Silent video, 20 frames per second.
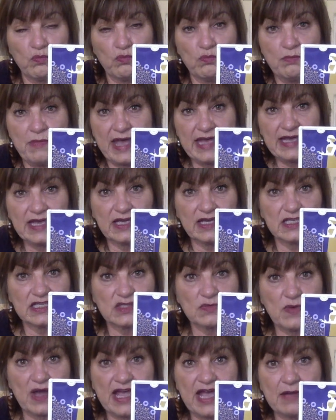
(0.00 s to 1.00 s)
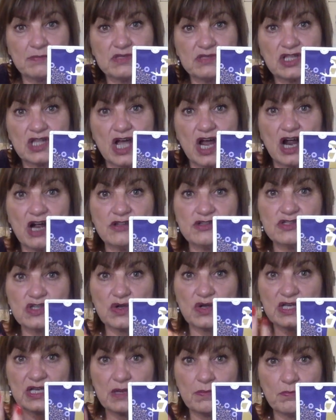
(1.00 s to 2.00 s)
making its way up to the earth
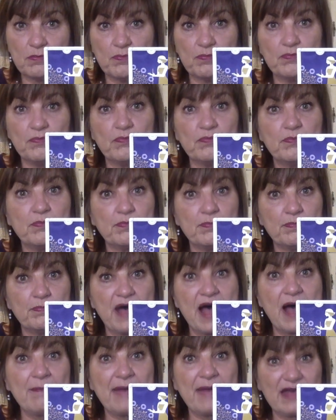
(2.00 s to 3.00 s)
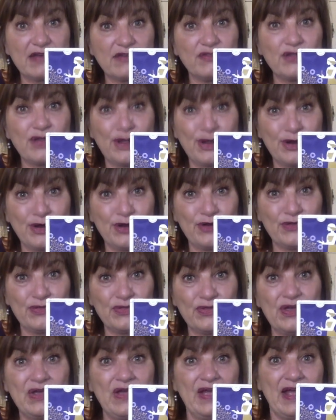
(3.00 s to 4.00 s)
so it can pop out of the earth
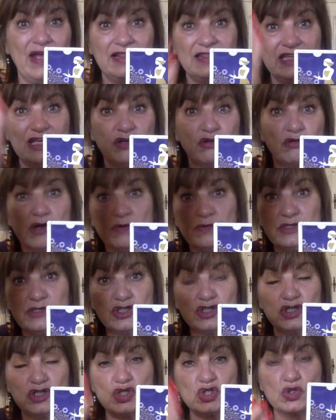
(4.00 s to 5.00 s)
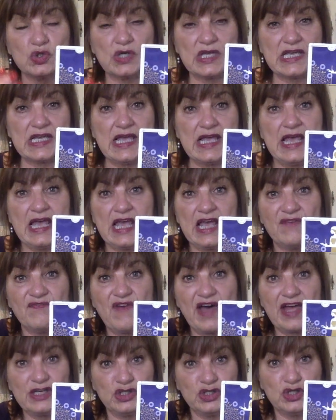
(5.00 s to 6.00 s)
and then grow into a tree.
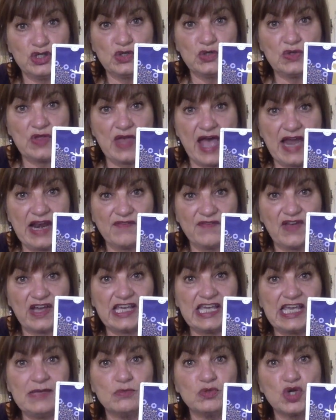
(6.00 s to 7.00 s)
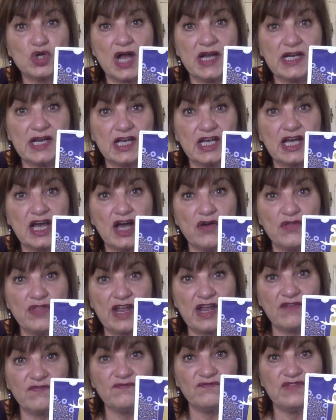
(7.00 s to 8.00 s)
If I do that, if I keep trying to go
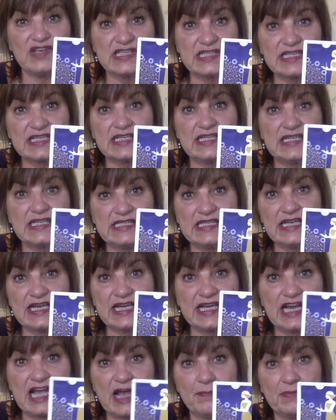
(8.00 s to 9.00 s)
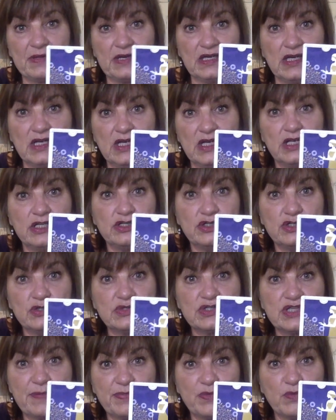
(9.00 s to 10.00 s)
there and physically dig it up and do
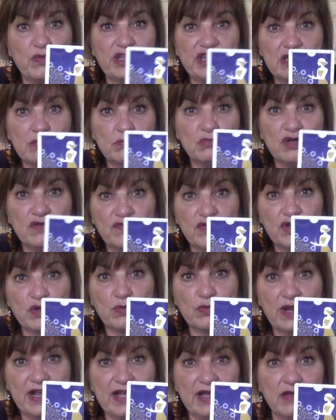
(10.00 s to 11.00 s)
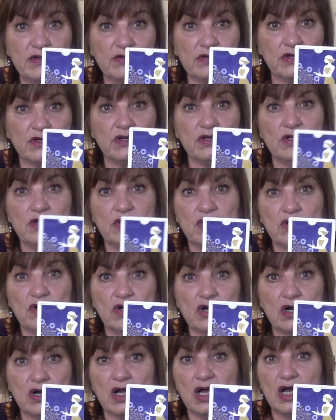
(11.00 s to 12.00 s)
something with it, move it around
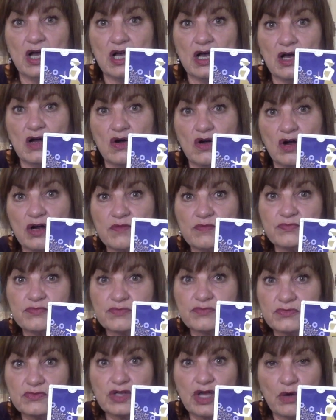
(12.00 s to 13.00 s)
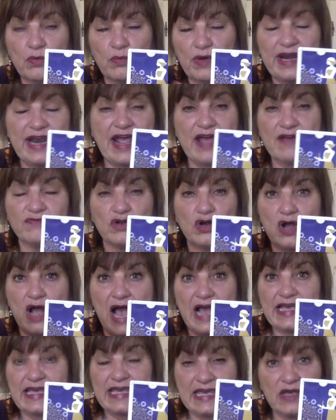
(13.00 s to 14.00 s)
or you know, whatever,
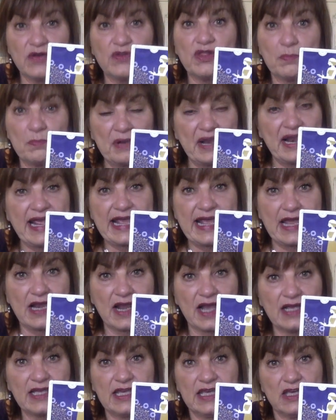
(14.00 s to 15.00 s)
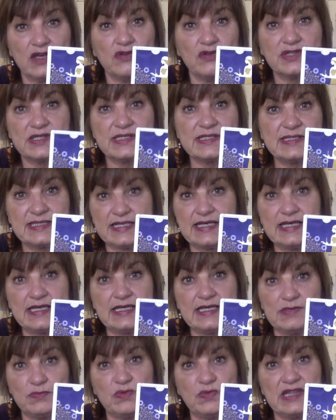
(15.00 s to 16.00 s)
I kill the plant. I kill the
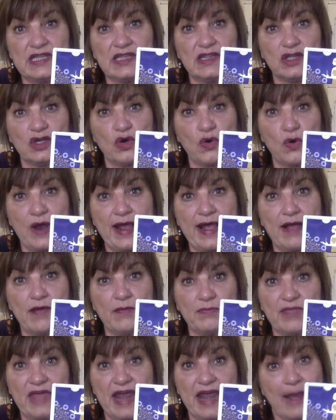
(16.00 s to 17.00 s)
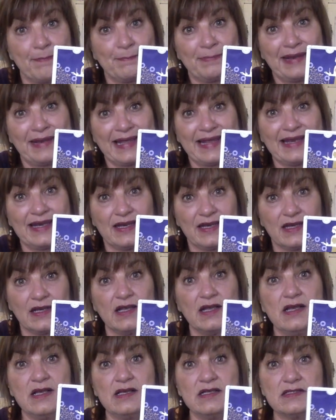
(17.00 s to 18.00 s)
seed within the ground that I planted.
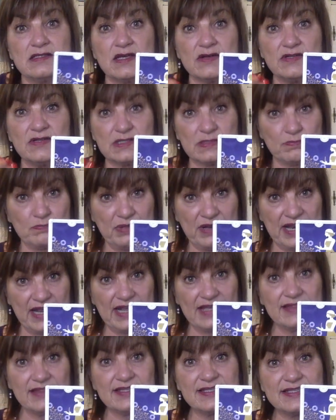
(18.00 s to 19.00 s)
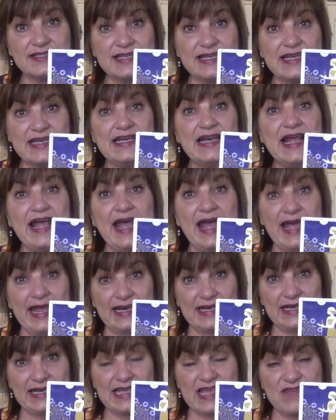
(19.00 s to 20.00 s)
So it's plant the seed
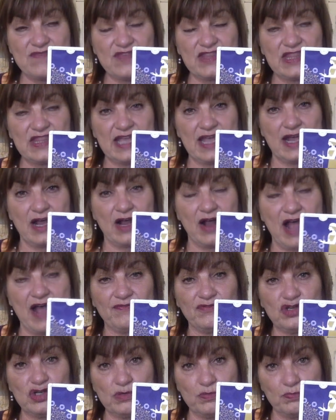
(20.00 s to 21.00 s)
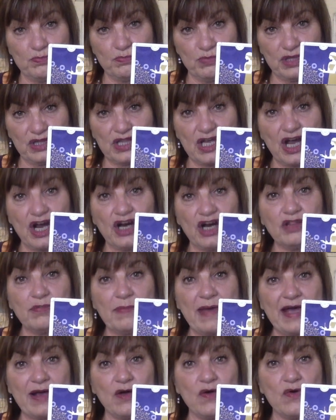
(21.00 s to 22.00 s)
and leave it there after you put the earth
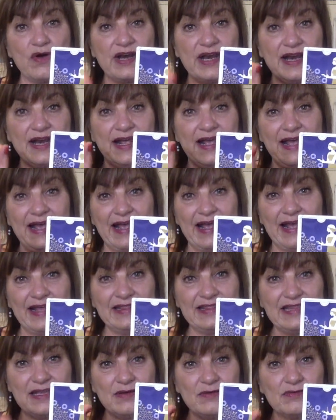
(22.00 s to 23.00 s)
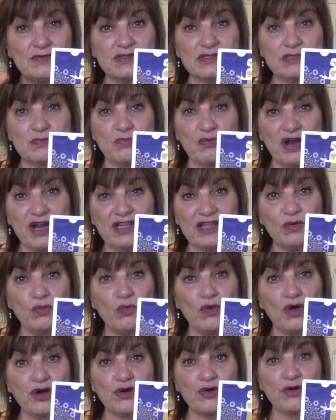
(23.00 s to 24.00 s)
back on it and then spray the
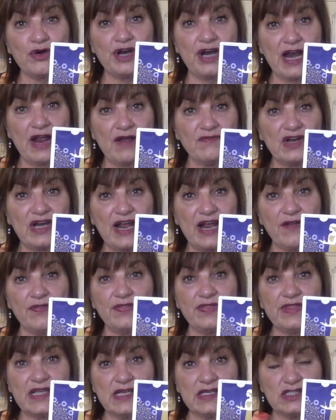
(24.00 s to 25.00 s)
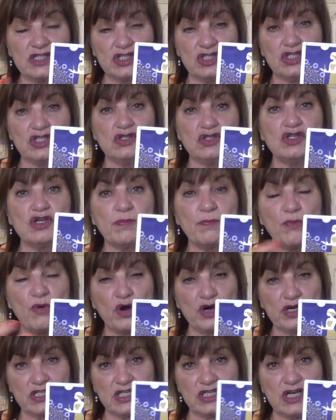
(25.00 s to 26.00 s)
water on it every now and then to do your
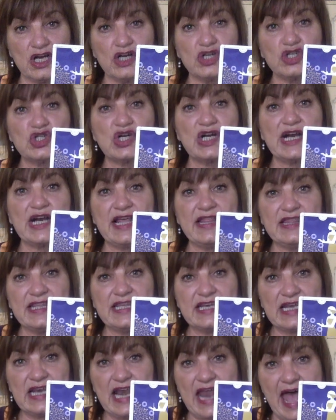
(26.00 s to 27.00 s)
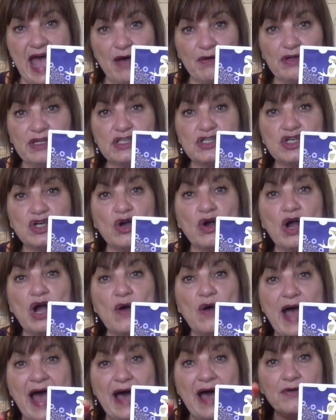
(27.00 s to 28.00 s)
part to nurture it and then allow it to
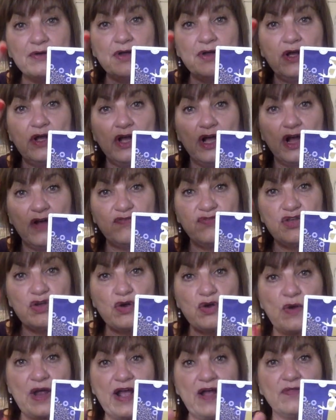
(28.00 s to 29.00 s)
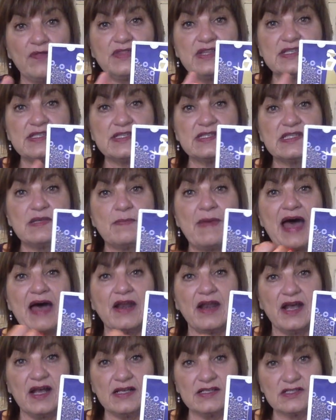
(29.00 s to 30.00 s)
grow out of the ground. This is
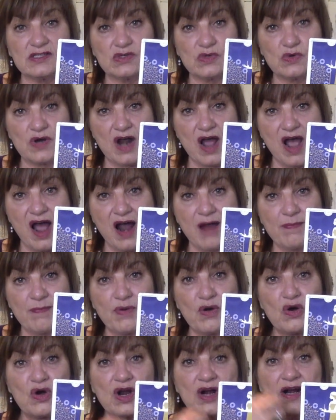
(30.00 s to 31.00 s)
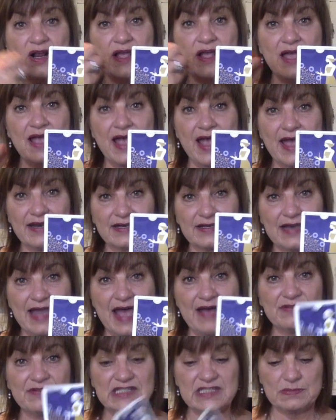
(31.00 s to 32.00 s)
about us doing our part and
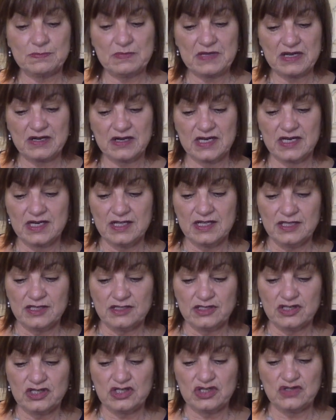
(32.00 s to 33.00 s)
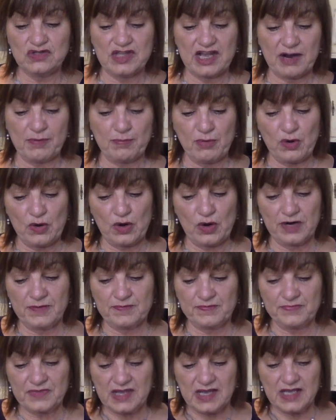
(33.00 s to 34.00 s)
allowing Spirit to do their part.
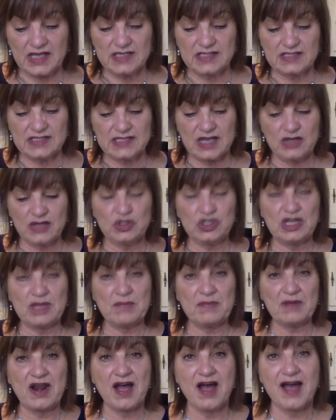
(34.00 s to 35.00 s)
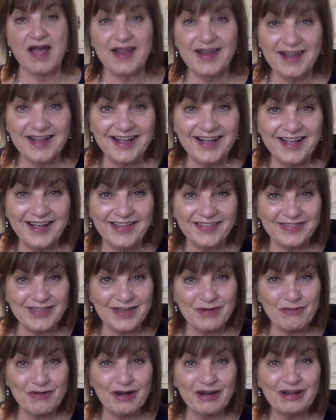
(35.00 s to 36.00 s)
So Gemini,
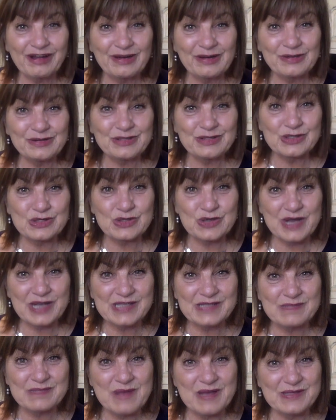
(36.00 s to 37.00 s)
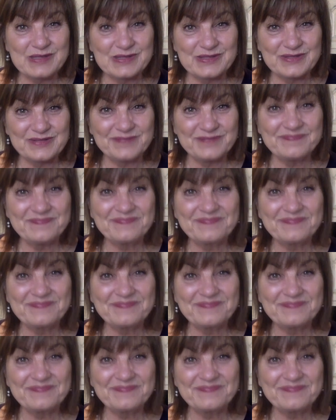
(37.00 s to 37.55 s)
they're working on your trust muscle.